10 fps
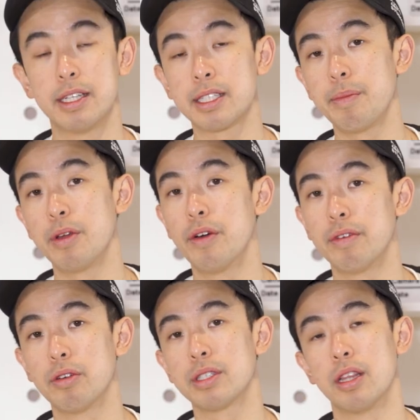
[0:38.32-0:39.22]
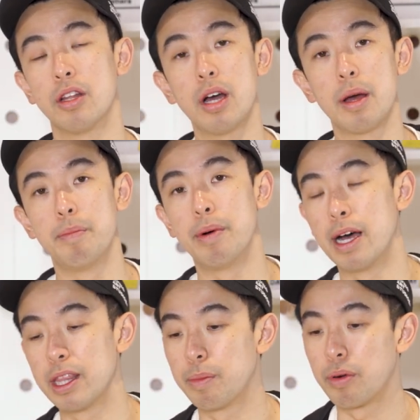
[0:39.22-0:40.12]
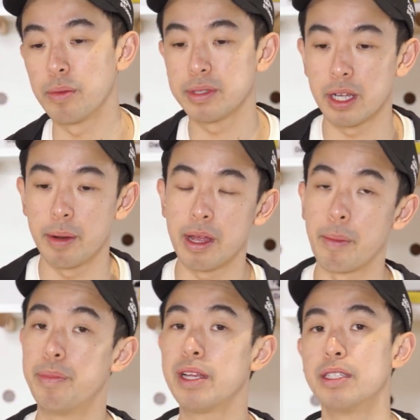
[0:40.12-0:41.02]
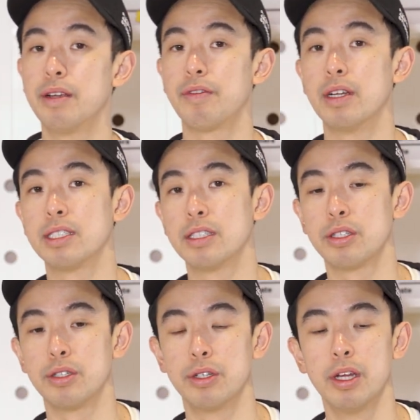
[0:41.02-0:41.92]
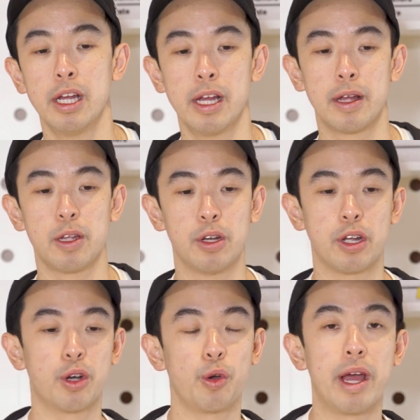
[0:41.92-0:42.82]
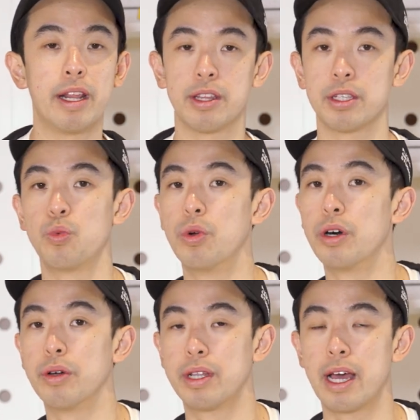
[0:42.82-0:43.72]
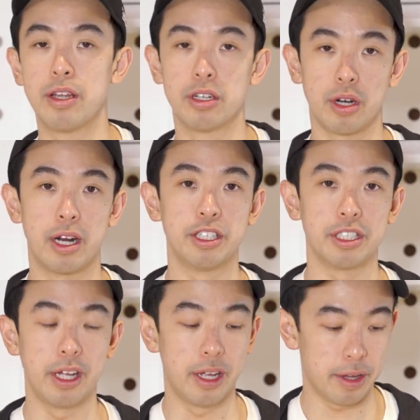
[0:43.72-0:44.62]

This can be overlooked a lot, but the props are going to make a big difference into creating this world that you're trying to share.